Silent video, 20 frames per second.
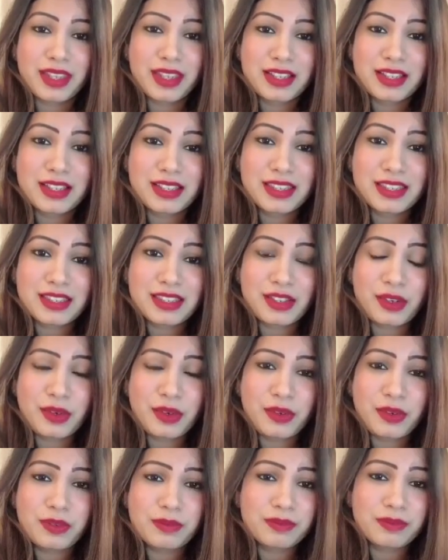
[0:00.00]
So
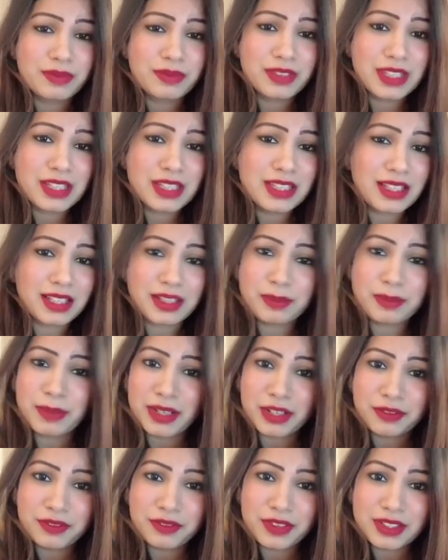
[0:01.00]
these are the
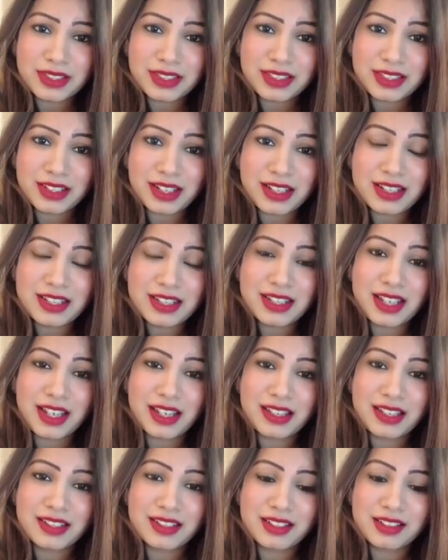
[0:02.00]
benefits, right?
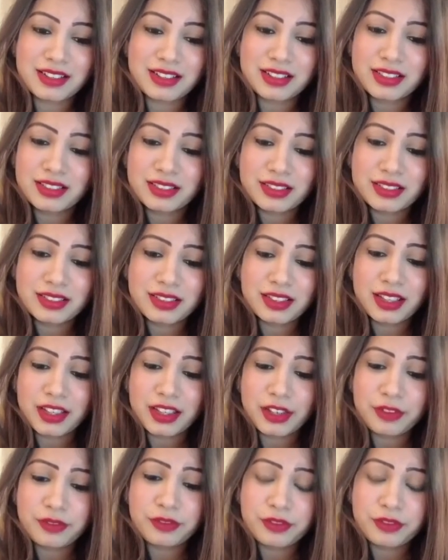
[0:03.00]
And
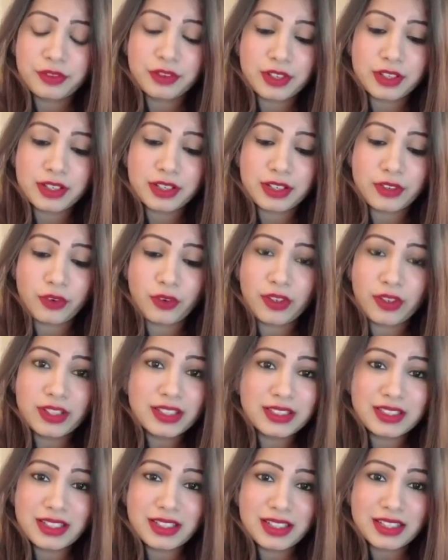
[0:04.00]
if all the
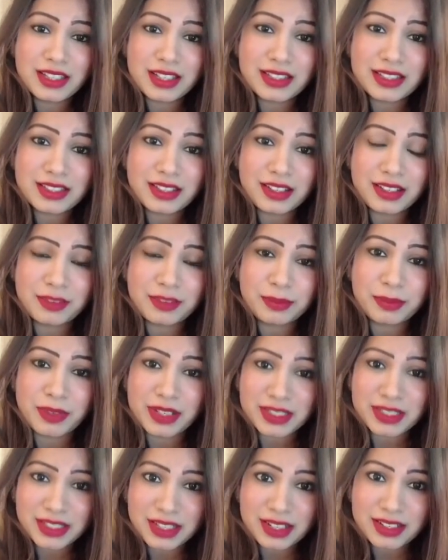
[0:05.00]
three things are
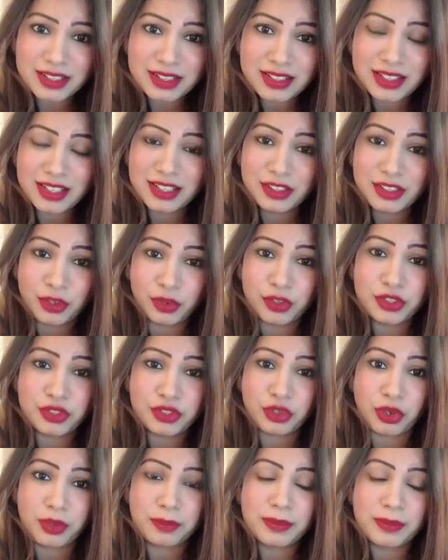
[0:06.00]
present in your
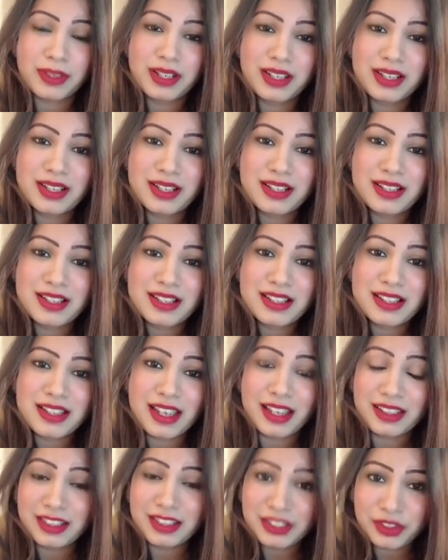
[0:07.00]
job
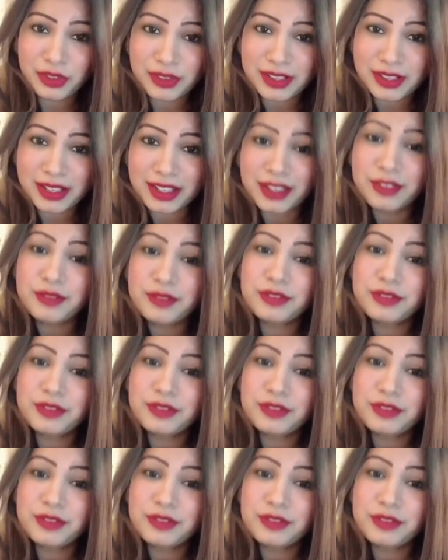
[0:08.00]
and in your life,